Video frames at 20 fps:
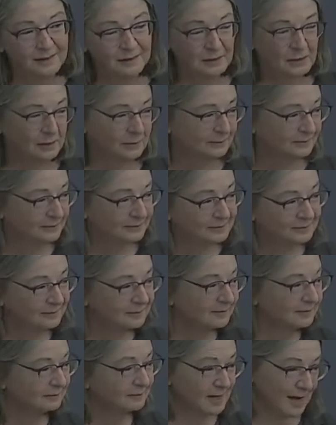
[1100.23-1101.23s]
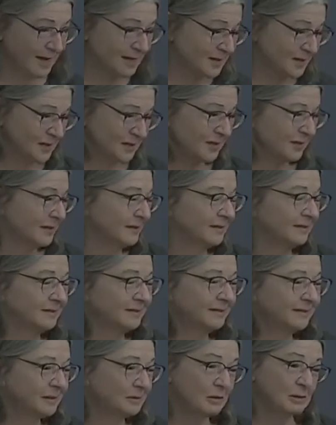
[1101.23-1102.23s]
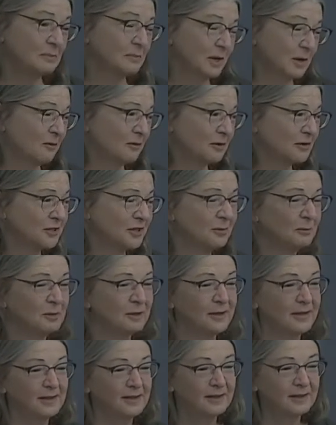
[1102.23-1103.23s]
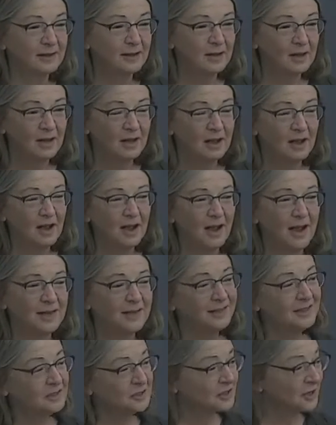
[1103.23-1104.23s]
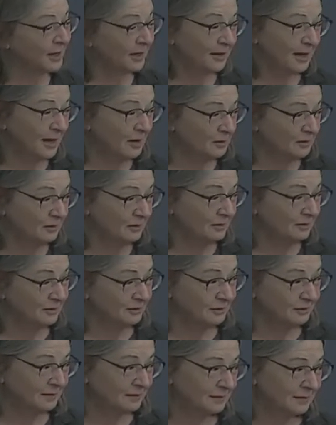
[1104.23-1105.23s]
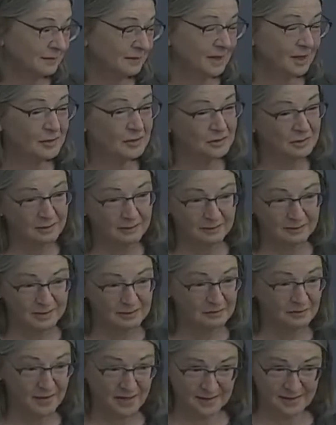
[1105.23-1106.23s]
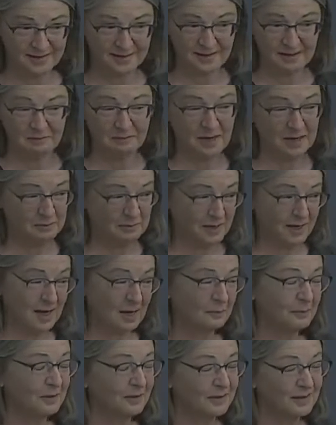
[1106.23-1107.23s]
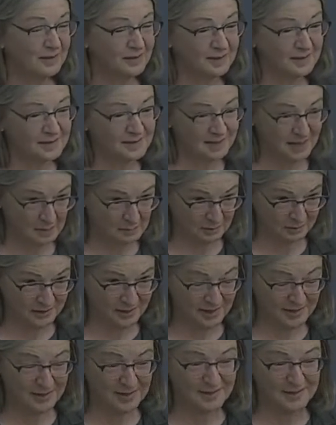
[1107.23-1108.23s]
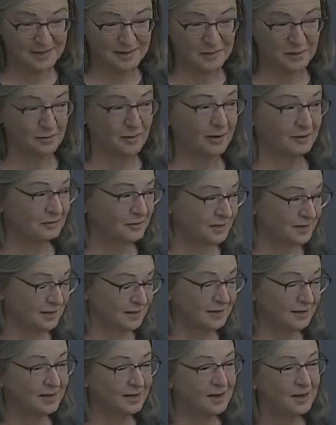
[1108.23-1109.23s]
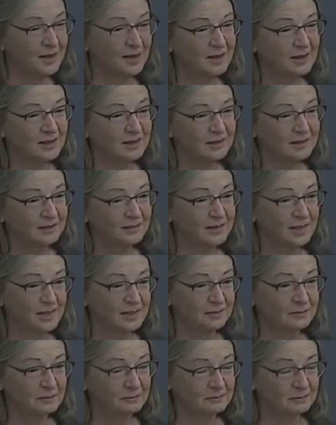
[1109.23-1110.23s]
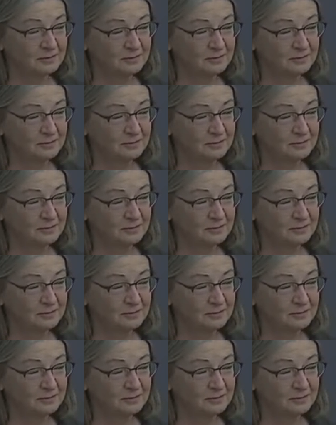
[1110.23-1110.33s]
you know, rest and it wouldn't be overstimulating, I didn't check out other events that might be happening simultaneous to our visit that